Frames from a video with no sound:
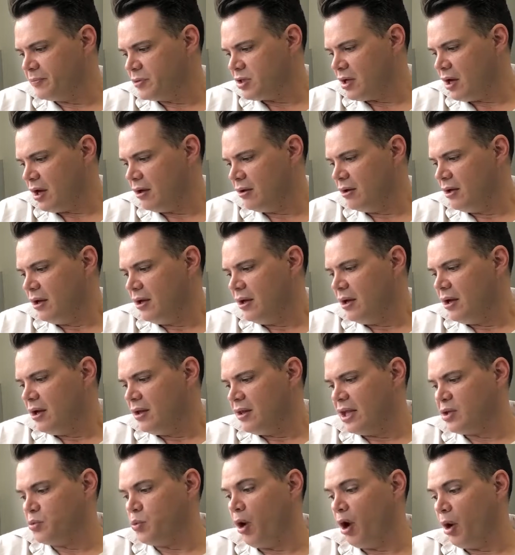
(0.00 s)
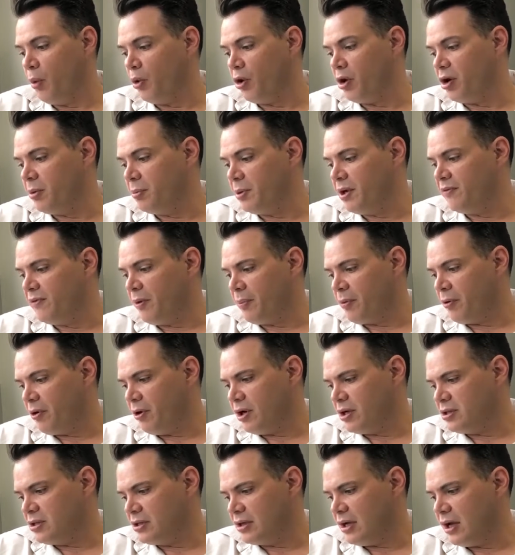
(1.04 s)
So that's why I wanted a bit of a
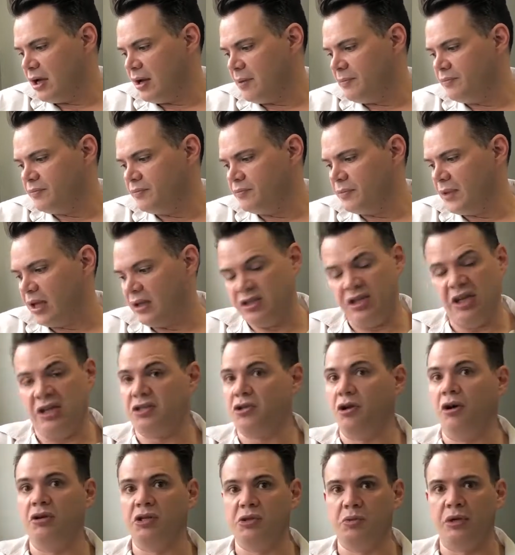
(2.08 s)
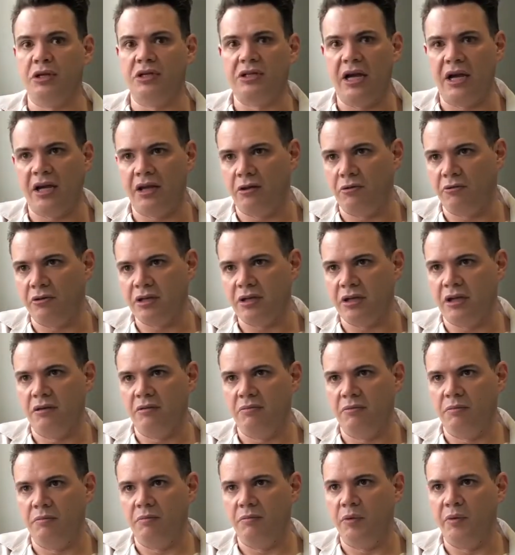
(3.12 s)
price. At $6 would have taken the risk
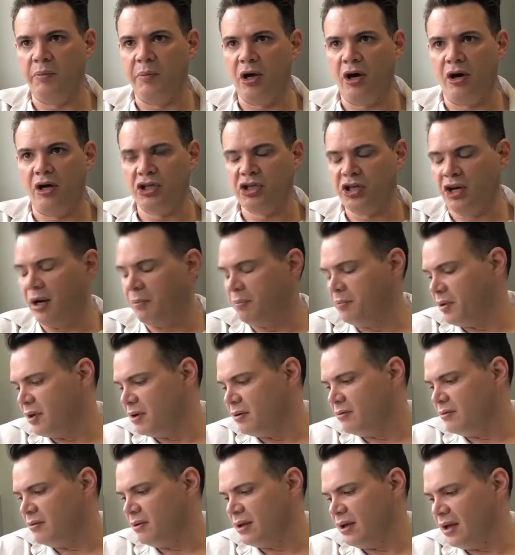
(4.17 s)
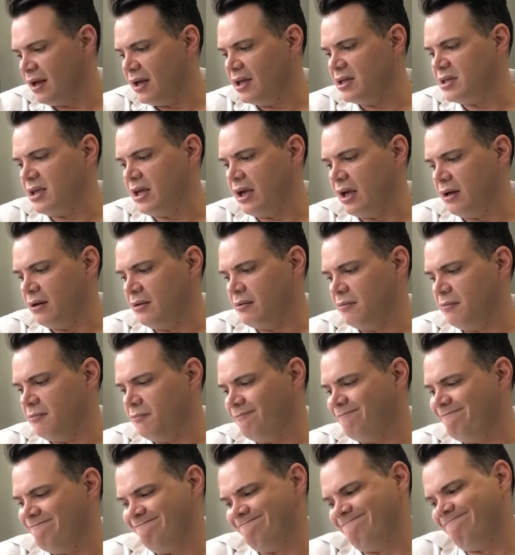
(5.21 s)
with my eyes shut, but
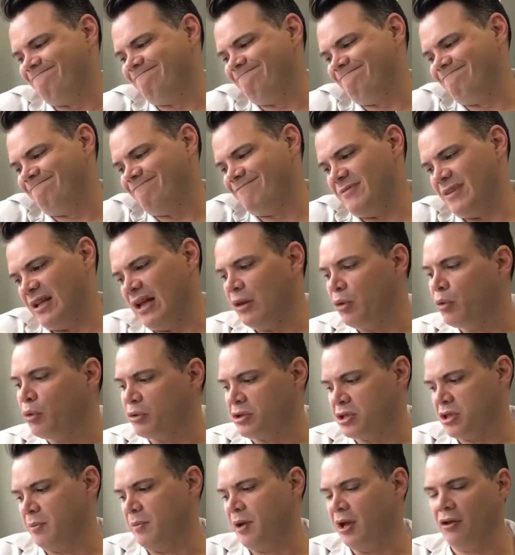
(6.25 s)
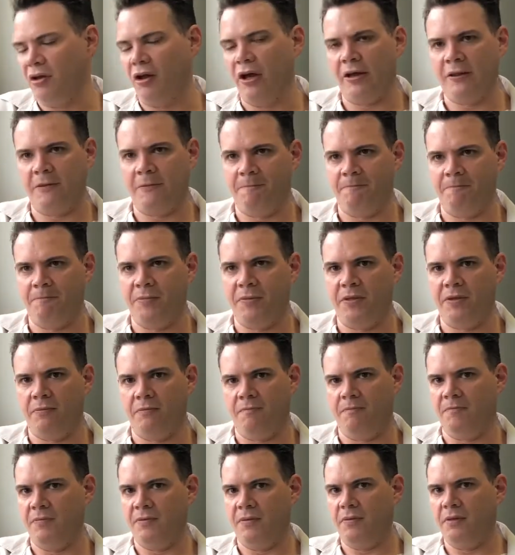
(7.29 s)
it looks to me like
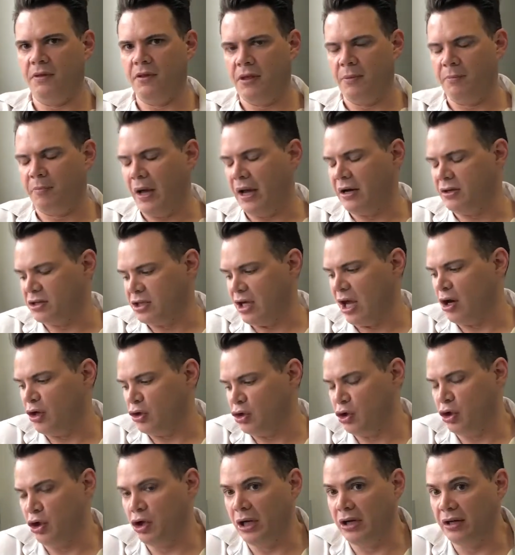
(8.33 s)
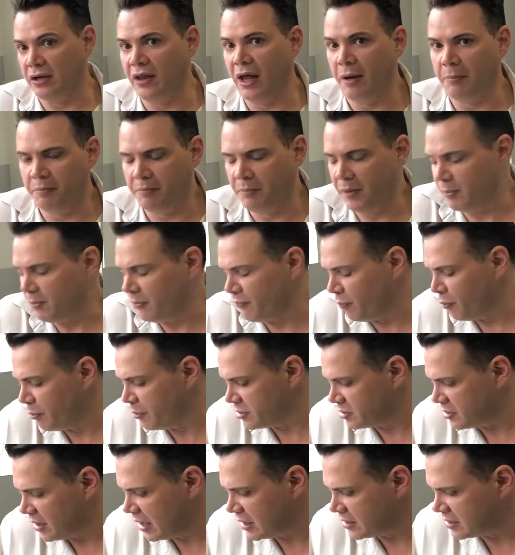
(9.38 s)
the punters are going to tune into that big
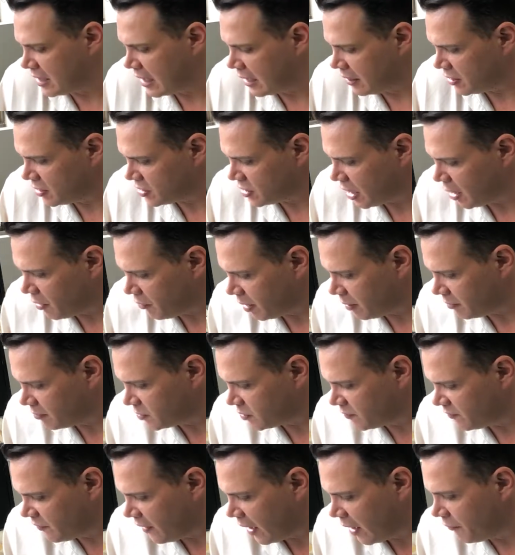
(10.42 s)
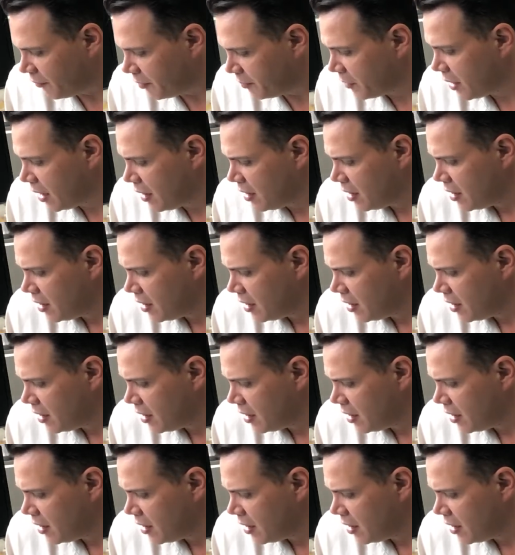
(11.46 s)
performance last start, and he's going to run favourite.